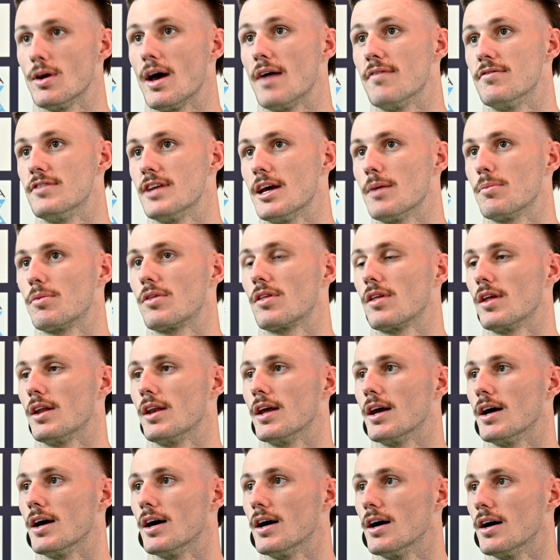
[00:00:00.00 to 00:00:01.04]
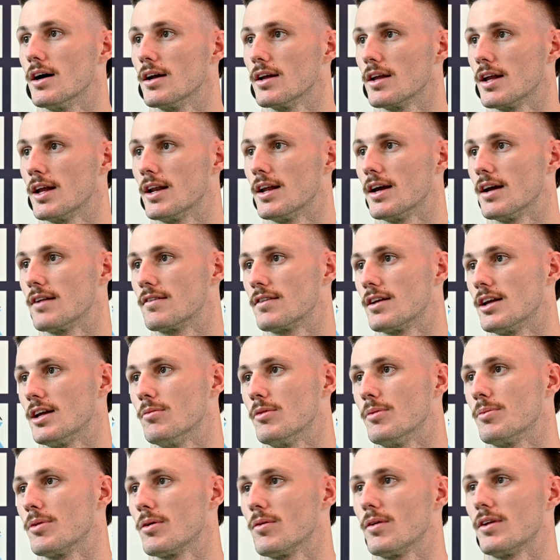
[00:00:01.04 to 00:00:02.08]
have depth in our team,
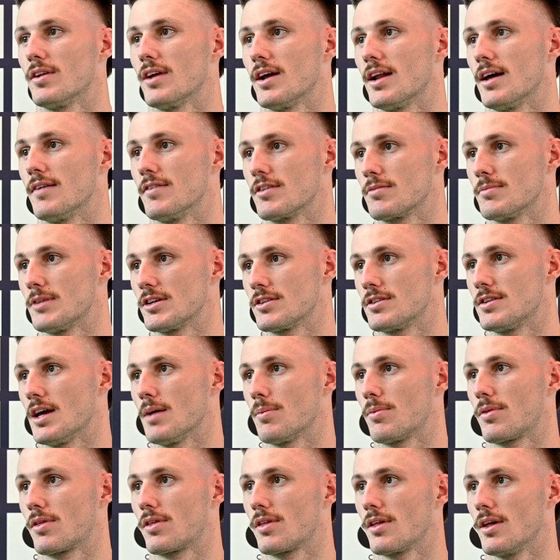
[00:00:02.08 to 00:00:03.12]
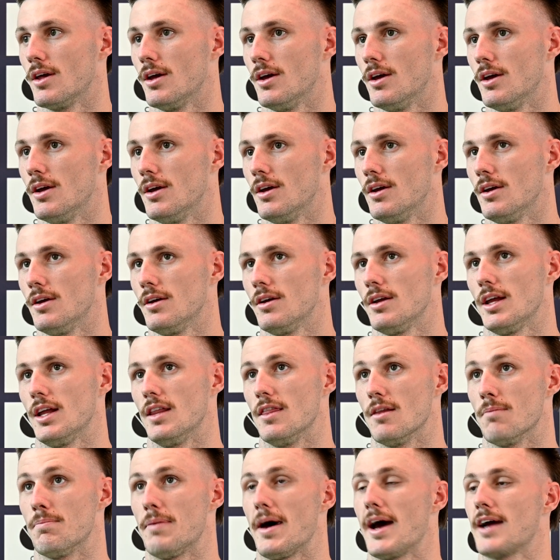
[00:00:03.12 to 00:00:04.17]
we probably don't have as much depth in
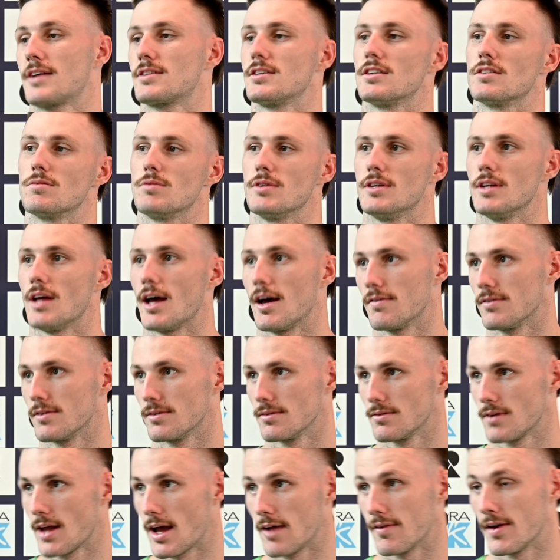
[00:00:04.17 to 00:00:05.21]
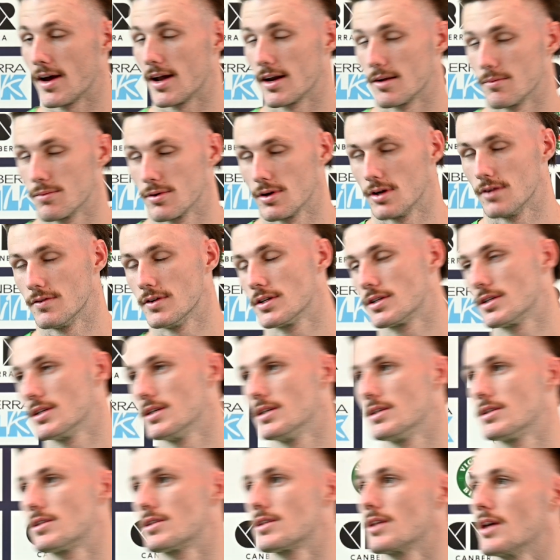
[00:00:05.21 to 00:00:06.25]
the backs as we have had in previous
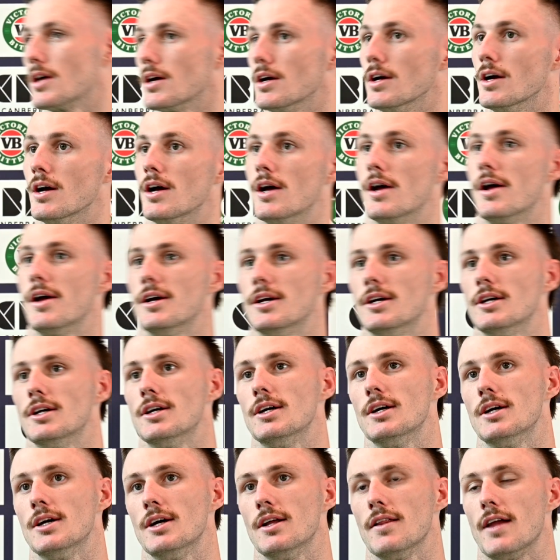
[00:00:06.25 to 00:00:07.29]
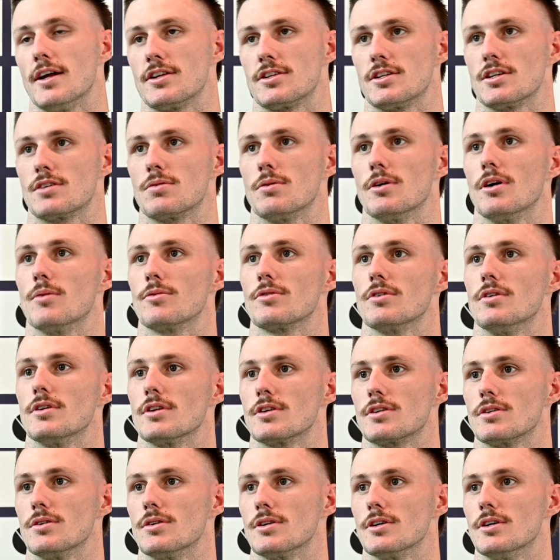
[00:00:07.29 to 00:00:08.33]
years. So that's just where I'm trying to
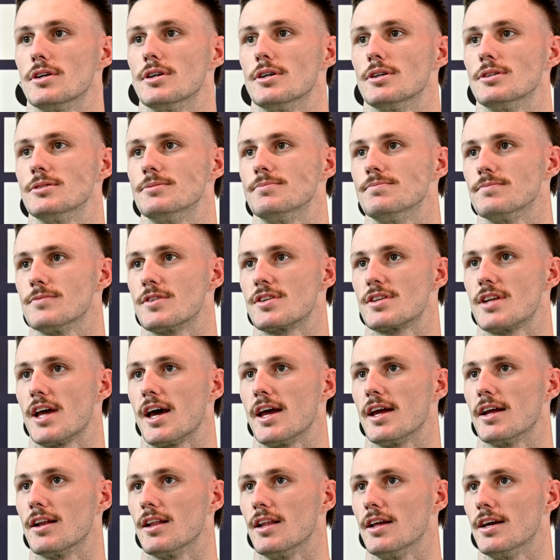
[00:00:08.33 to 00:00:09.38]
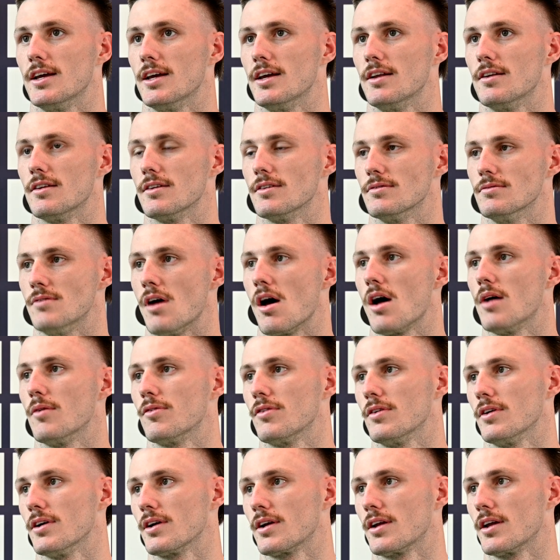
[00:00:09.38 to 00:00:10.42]
sort of stay and land, and
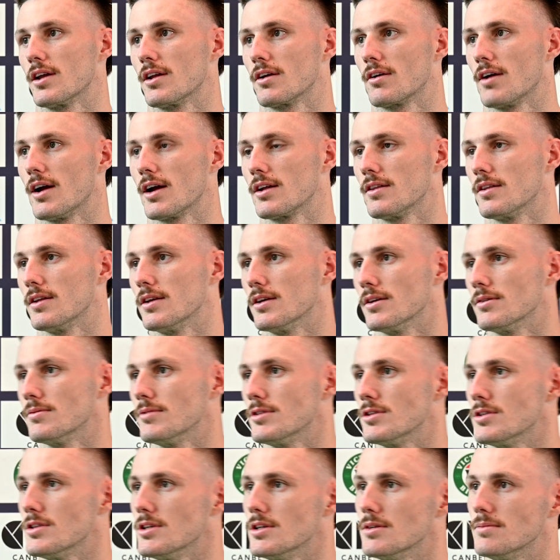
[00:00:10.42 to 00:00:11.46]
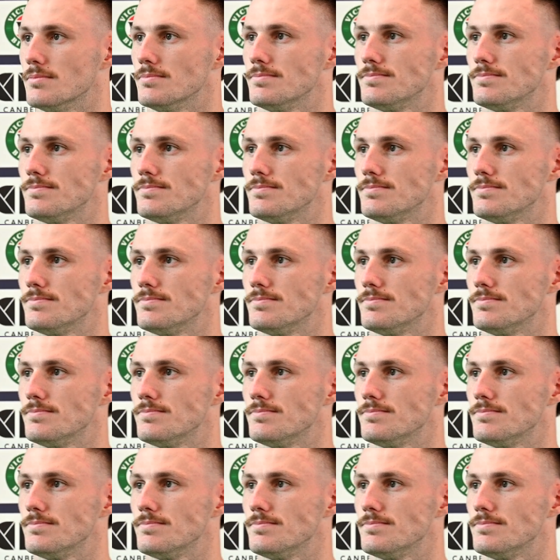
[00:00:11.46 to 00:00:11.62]
hopefully I can get a crack in there this year.